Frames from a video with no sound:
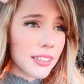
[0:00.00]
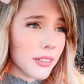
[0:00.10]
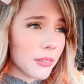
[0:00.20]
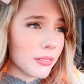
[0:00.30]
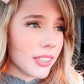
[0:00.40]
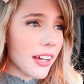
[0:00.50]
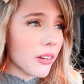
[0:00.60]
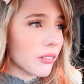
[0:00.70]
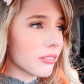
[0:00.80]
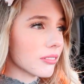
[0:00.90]
so now
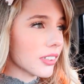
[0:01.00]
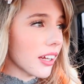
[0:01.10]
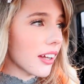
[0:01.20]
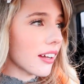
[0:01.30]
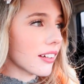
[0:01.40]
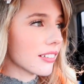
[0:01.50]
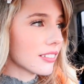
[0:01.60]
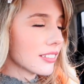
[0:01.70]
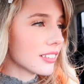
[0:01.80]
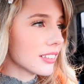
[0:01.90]
yeah
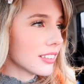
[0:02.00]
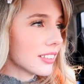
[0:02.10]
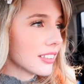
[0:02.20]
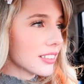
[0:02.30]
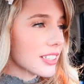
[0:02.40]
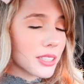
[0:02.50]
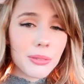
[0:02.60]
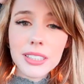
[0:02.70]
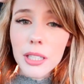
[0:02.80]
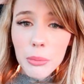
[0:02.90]
this
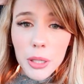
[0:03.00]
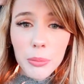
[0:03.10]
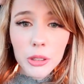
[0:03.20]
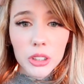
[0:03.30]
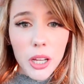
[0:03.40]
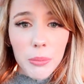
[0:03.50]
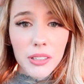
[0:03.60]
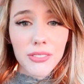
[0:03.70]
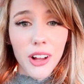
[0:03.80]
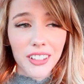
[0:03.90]
was gonna be a book
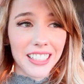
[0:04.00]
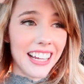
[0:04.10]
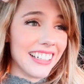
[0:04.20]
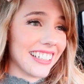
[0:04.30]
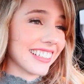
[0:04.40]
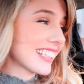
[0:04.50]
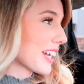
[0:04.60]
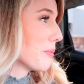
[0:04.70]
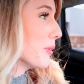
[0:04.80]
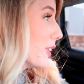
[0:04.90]
shopping vlog and I didn't
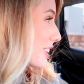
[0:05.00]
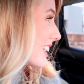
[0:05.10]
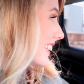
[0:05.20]
get a book.